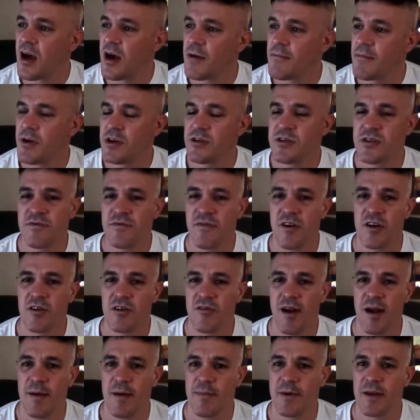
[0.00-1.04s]
most of our
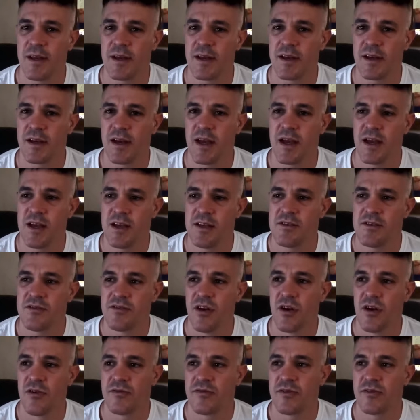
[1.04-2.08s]
grappling is
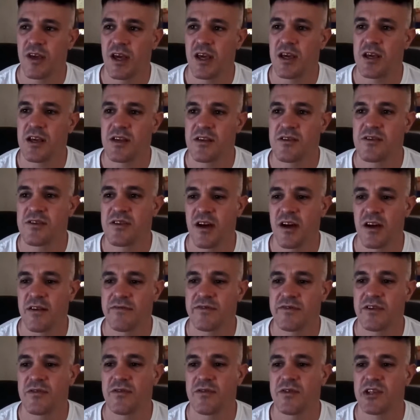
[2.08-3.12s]
non-Ghee stuff,
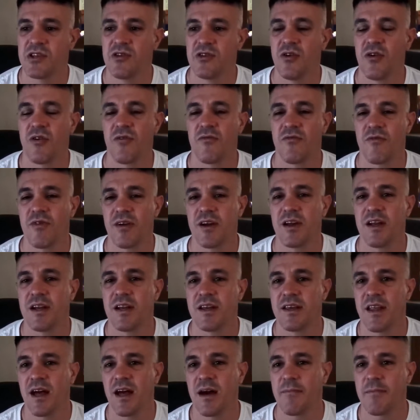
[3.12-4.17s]
so it's not
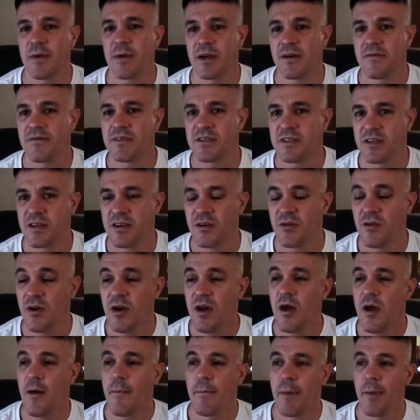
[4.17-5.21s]
really that big of a deal,
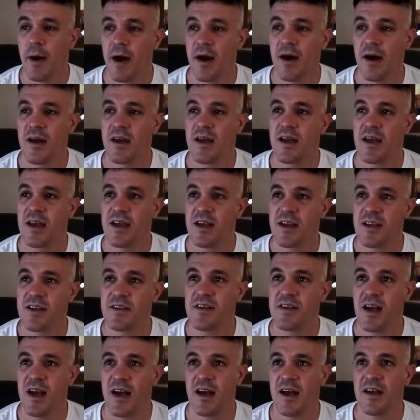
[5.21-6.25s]
but it is
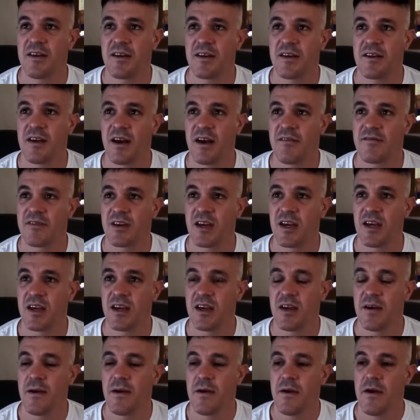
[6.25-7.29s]
handy to have a
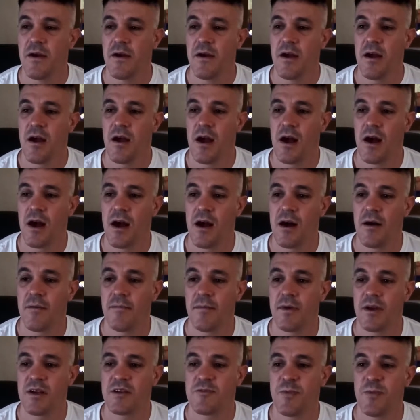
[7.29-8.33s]
Ghee,
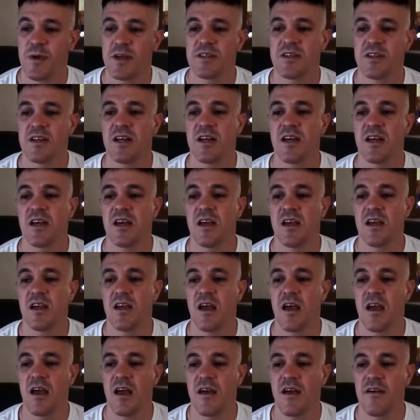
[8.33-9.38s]

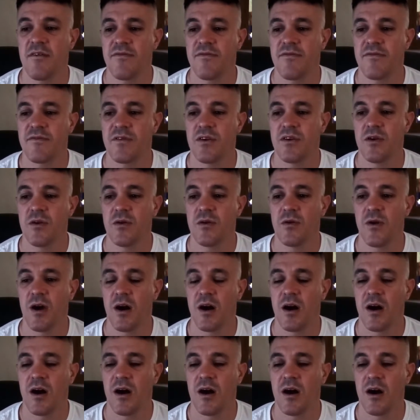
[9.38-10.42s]
especially if you
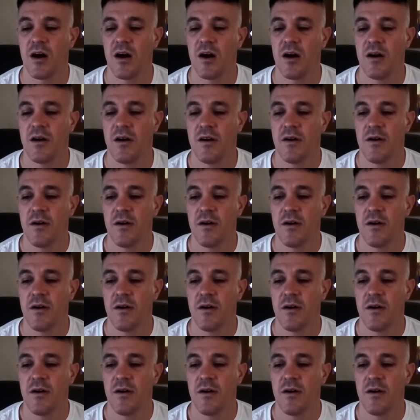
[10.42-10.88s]
are